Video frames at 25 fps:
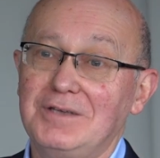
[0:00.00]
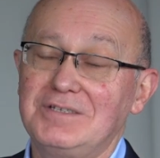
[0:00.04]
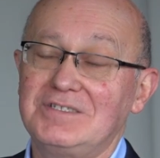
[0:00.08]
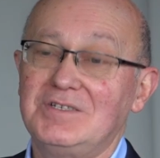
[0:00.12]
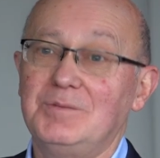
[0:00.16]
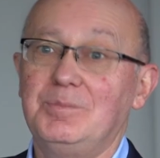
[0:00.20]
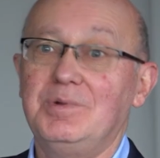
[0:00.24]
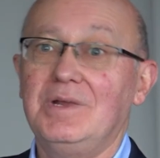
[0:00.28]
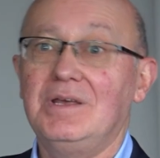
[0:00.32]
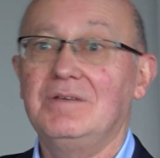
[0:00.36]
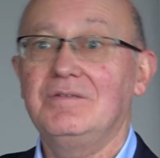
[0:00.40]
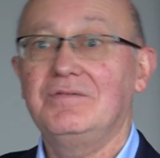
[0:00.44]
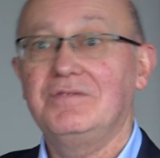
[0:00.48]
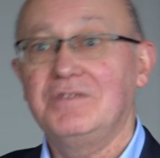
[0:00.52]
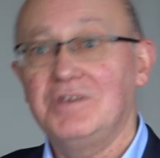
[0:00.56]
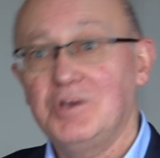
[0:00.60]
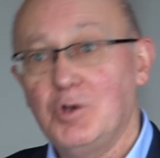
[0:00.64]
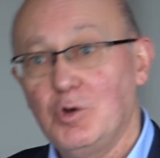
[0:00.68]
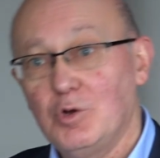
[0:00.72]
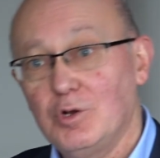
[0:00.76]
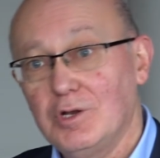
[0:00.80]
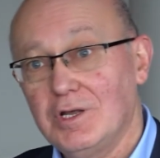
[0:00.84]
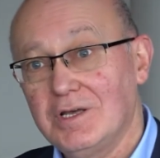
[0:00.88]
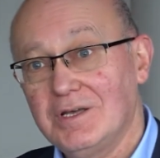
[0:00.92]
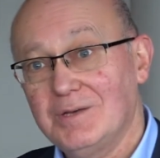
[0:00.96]
where I used to play
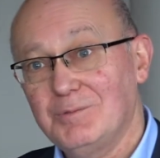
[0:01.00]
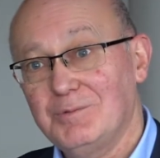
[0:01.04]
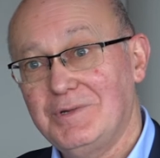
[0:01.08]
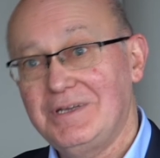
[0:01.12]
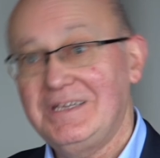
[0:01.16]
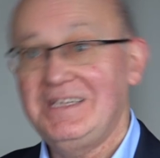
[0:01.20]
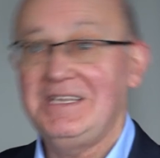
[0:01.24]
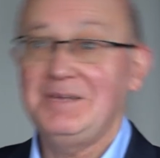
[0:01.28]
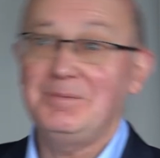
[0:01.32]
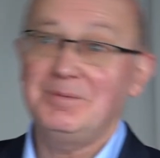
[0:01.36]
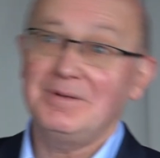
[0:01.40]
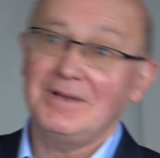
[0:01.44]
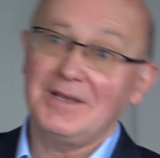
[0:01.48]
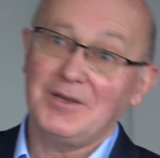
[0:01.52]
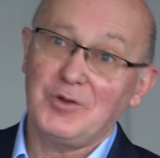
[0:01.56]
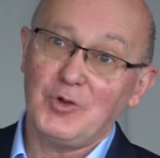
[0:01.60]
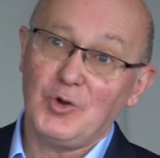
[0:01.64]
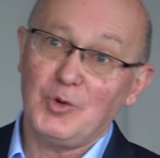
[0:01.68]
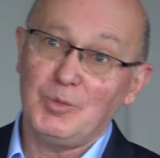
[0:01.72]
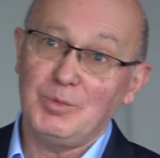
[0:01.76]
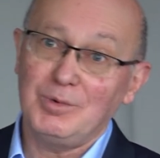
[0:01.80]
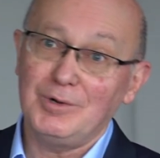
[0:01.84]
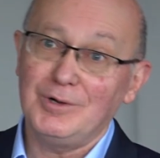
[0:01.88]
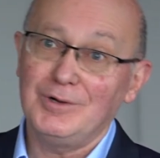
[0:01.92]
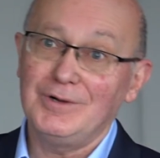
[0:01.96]
viola when he played
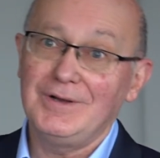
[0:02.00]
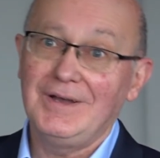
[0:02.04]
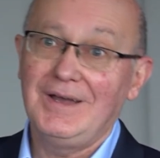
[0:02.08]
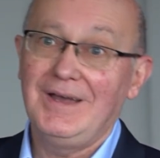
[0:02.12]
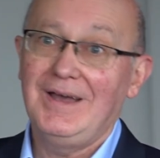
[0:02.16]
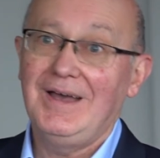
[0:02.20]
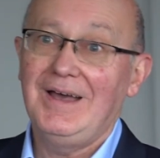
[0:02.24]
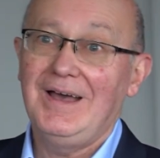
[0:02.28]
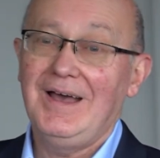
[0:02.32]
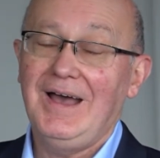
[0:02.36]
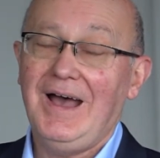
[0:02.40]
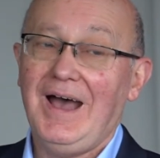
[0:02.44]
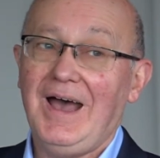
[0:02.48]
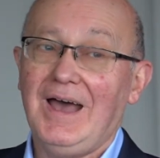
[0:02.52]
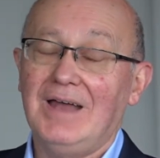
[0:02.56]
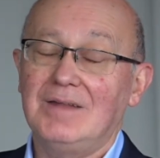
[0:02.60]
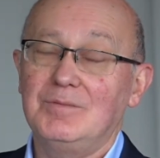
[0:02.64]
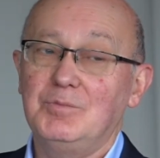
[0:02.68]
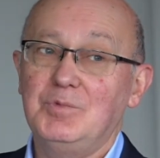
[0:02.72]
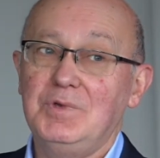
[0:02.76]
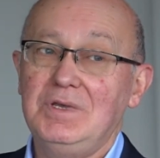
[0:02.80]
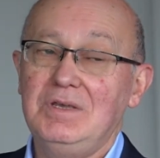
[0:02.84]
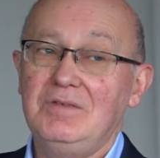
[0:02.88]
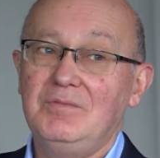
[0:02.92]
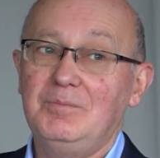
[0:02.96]
oboe,
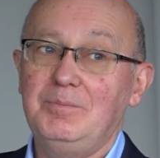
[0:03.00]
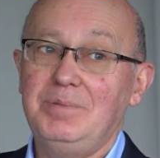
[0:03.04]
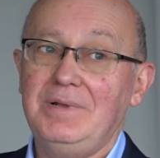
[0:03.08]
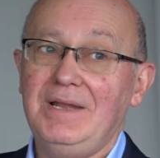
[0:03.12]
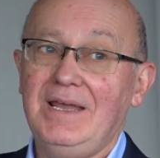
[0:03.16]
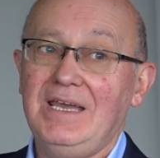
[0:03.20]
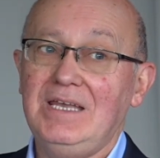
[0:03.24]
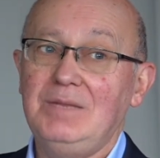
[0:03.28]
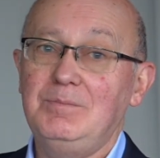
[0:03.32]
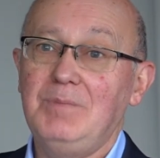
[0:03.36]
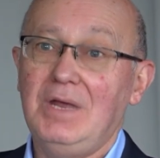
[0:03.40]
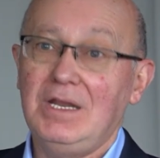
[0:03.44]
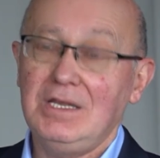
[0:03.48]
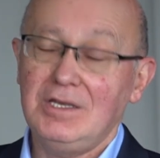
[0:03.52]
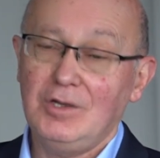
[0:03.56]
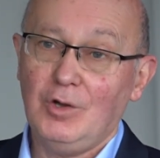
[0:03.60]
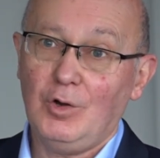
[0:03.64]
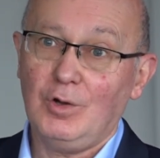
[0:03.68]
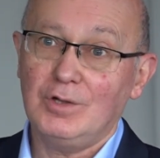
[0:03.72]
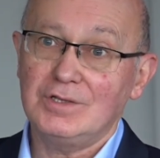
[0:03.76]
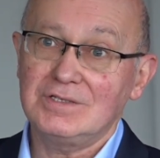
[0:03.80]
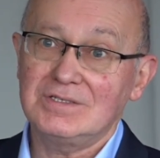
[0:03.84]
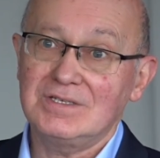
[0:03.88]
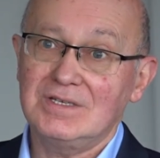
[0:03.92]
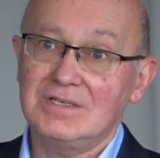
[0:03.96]
and we've played many
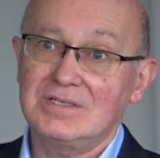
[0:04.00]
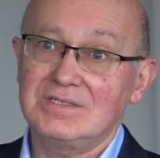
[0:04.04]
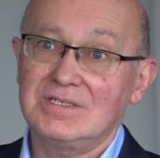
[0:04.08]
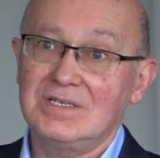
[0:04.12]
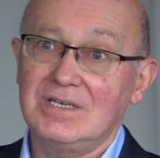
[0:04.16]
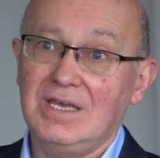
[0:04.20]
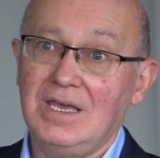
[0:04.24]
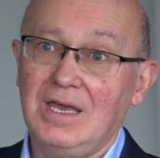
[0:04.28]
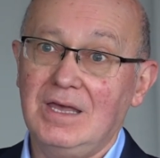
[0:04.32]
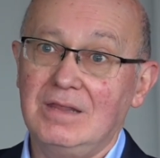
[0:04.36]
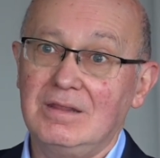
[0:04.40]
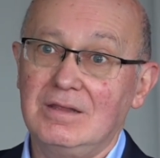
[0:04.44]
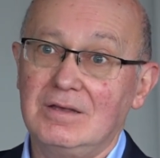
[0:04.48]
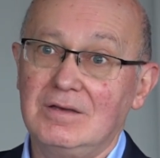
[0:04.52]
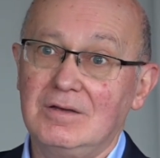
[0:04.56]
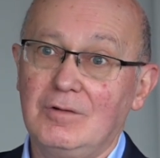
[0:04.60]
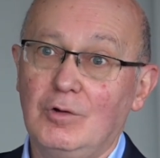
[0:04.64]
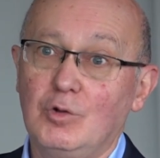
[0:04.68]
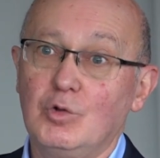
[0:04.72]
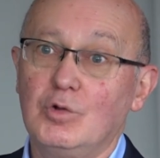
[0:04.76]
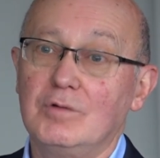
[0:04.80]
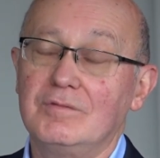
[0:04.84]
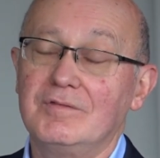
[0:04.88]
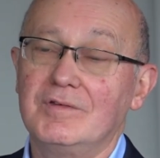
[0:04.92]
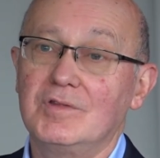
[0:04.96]
concerts together
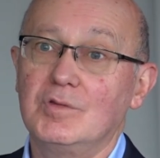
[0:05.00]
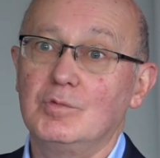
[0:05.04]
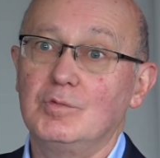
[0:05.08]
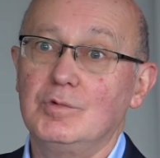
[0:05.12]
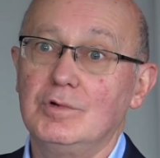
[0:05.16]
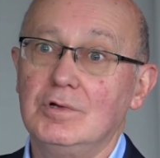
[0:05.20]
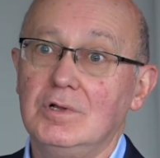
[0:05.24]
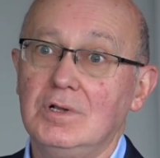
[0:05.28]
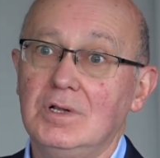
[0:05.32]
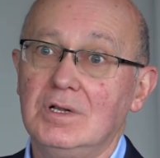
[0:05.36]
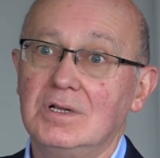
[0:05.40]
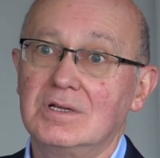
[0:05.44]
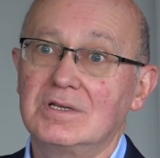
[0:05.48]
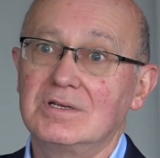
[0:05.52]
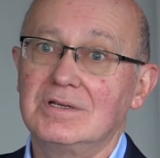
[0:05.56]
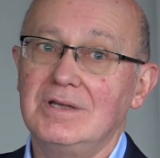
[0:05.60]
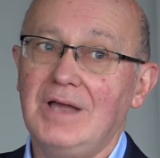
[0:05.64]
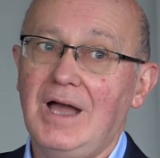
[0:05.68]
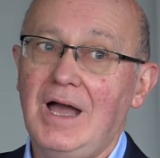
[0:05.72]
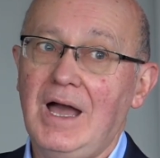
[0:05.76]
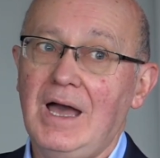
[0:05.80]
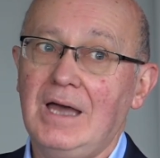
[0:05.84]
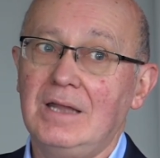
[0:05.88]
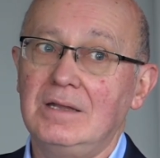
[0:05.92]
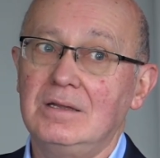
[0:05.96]
all over the world
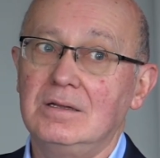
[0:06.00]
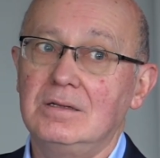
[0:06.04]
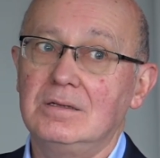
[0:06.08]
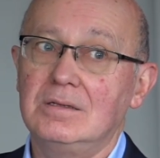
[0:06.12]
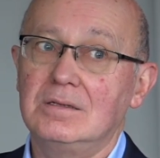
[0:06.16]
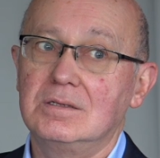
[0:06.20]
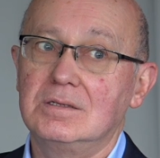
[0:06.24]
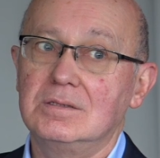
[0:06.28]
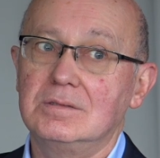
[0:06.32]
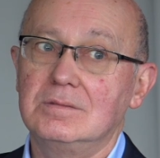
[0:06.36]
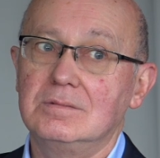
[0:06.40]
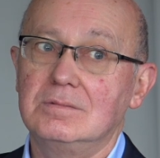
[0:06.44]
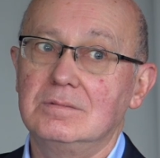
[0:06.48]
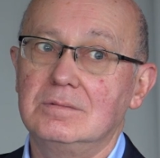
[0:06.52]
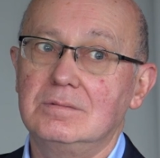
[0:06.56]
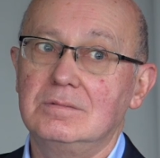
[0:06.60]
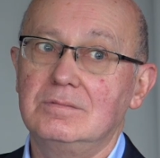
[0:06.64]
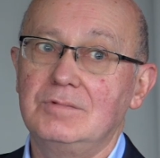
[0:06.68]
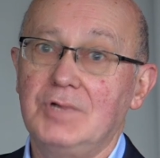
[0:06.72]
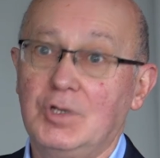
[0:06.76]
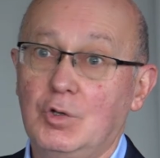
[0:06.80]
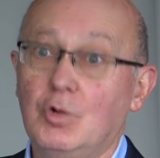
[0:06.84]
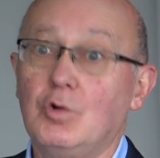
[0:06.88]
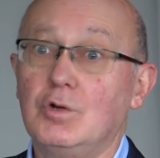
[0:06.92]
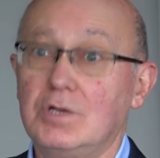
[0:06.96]
and
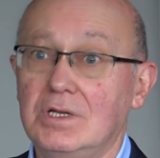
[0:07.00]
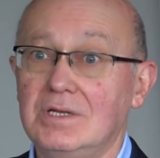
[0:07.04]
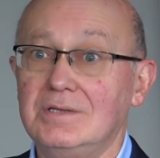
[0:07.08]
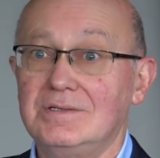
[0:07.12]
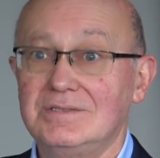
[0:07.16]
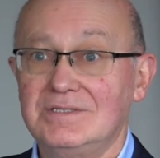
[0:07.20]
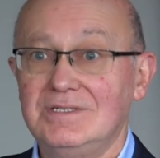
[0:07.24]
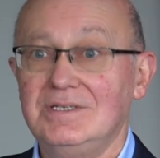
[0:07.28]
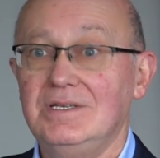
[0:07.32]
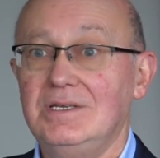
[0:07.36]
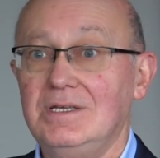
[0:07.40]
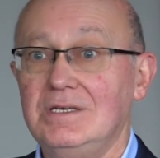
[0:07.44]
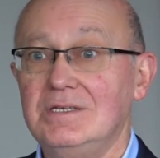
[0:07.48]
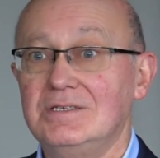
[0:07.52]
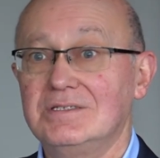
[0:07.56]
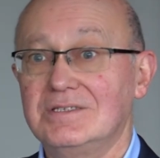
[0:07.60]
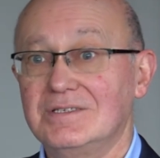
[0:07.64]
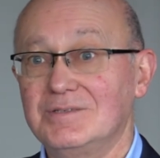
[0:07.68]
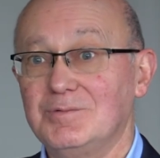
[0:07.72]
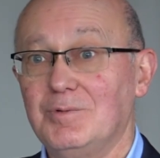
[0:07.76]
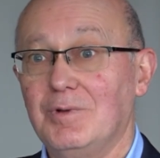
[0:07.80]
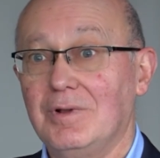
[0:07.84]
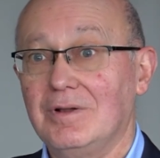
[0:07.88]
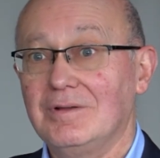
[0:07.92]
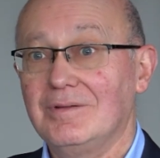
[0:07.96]
recorded
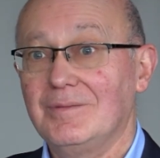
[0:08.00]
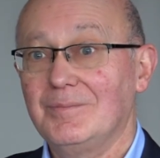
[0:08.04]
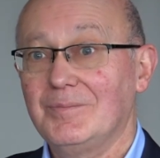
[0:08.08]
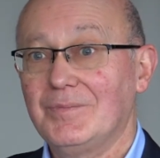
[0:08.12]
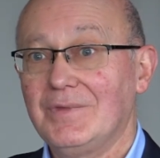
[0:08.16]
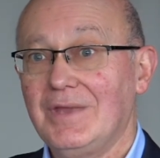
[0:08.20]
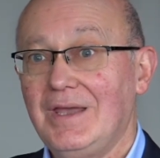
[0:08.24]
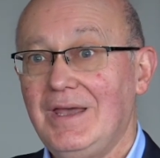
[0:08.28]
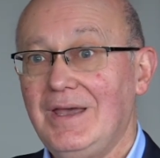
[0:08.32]
CDs as well.